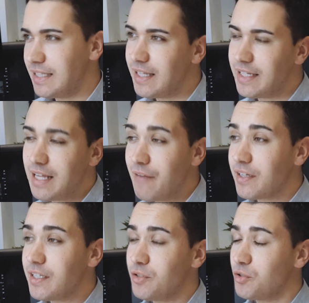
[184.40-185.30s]
they
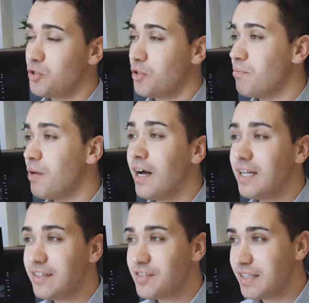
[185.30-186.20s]
navigate to a certain part
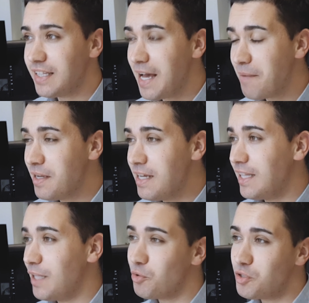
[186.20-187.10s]
inside the app,
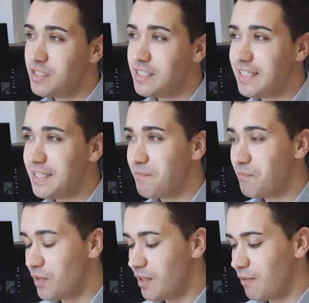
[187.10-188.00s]
they would see
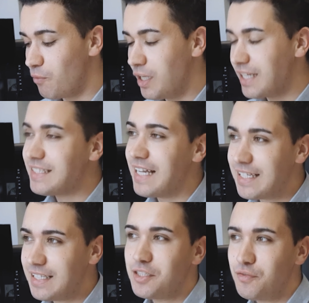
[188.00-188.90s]
what
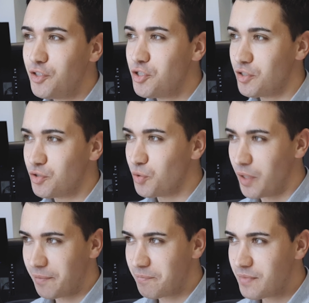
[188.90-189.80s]
exactly this feature is
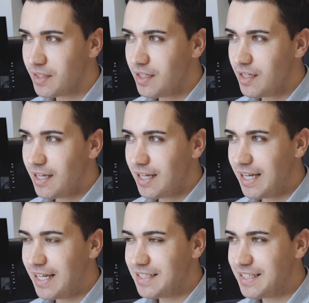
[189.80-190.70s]
doing.
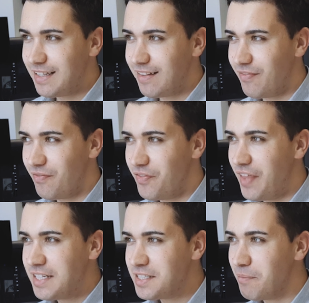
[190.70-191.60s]
And
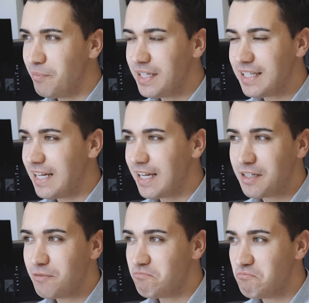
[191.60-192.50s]
that's something that I
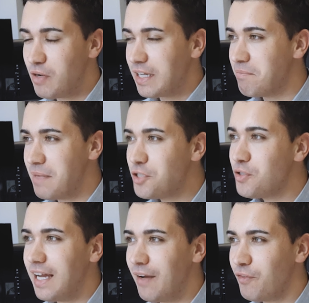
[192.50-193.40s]
can recommend
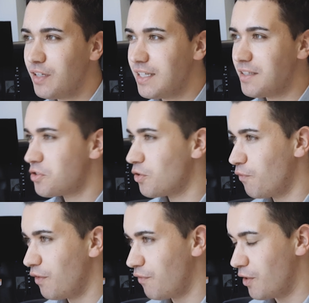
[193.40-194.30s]
to every
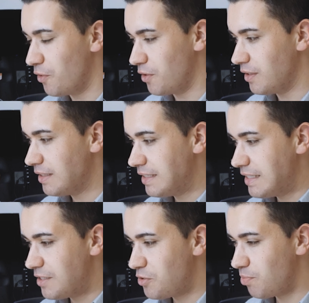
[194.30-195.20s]
software founder
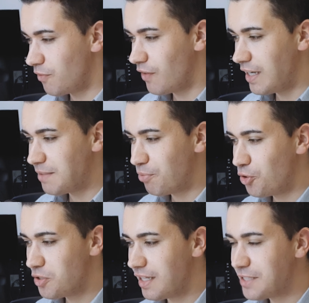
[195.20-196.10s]
to provide a
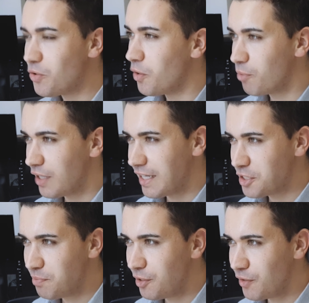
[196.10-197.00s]
personalized onboarding
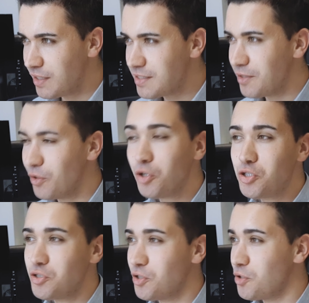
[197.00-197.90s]
experience, not
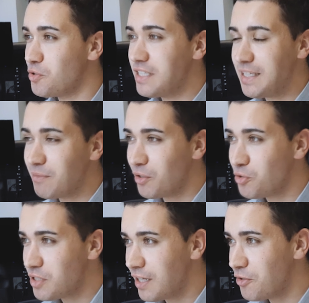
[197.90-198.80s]
just to use email
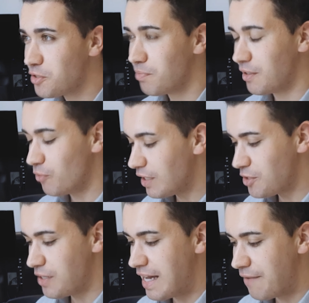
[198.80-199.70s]
newsletters, but really
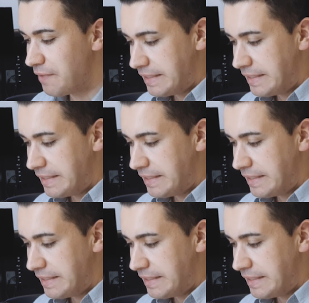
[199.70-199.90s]
to have